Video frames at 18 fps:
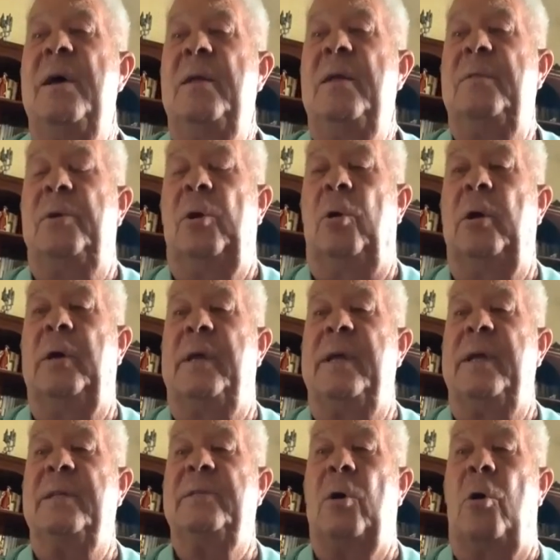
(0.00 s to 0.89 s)
They're
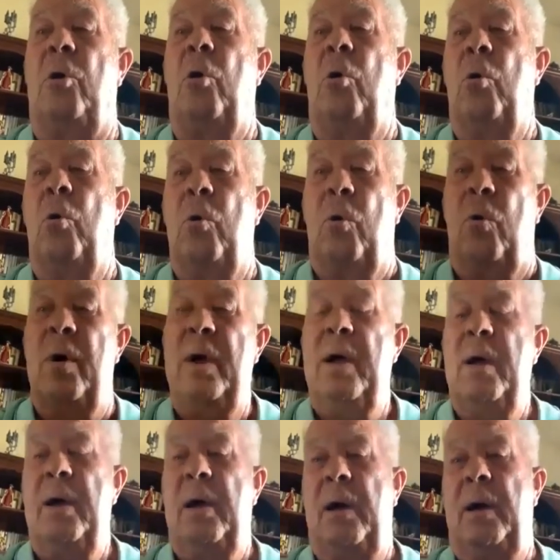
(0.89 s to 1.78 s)
looking at the whole
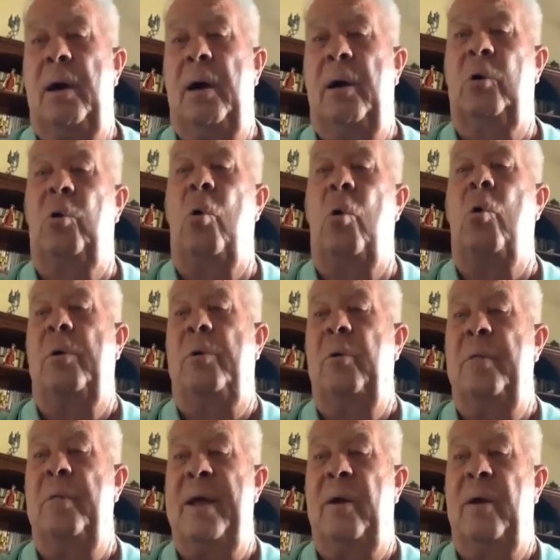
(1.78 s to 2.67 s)

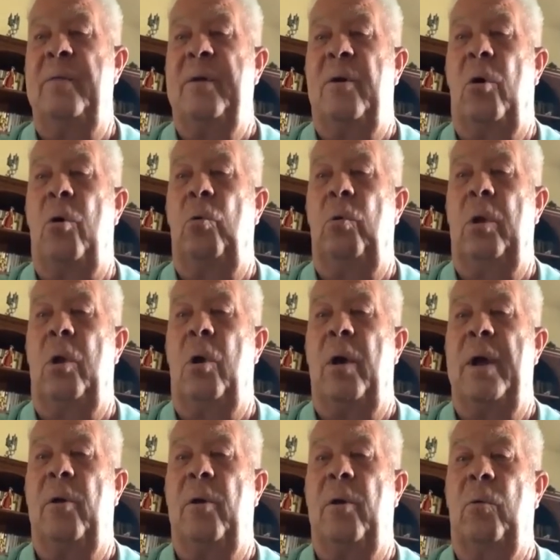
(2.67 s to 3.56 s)
corridor there, the whole
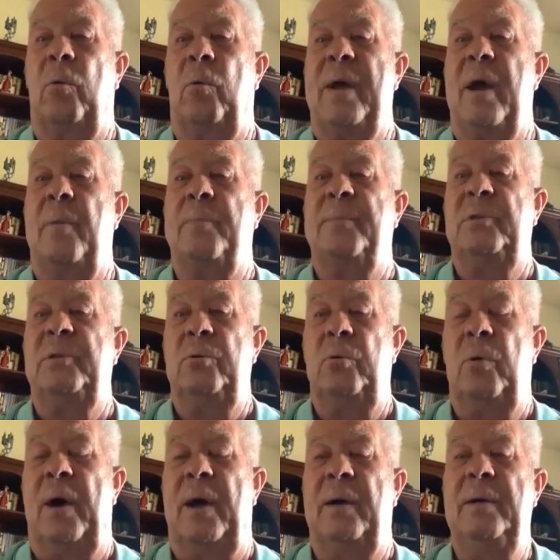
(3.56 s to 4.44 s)
Lloyd all the way up
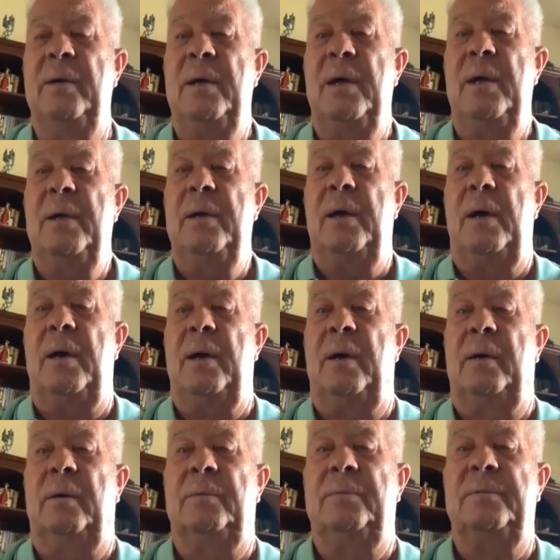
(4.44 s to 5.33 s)
to
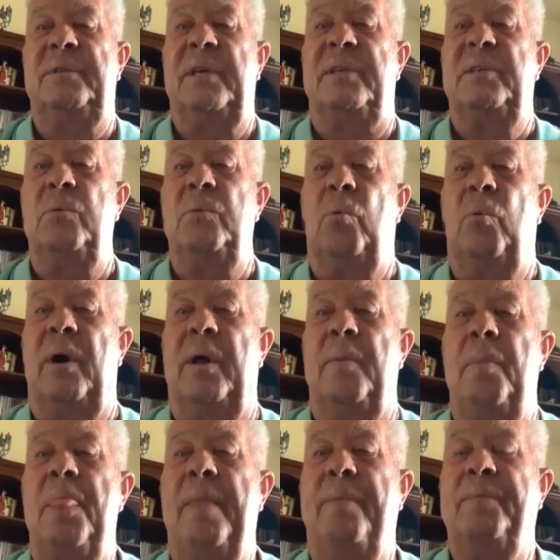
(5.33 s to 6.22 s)

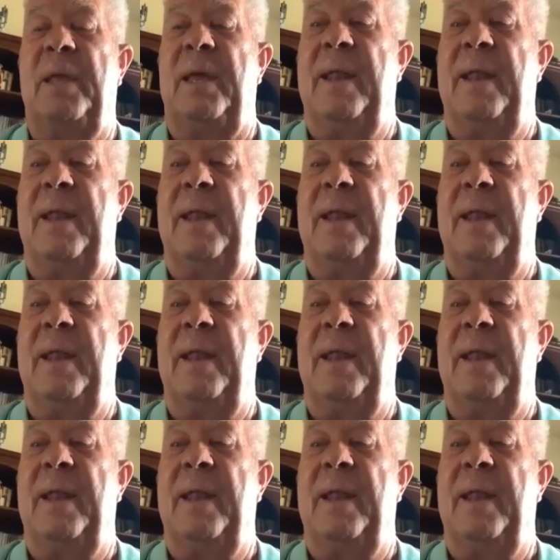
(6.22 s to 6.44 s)
61 in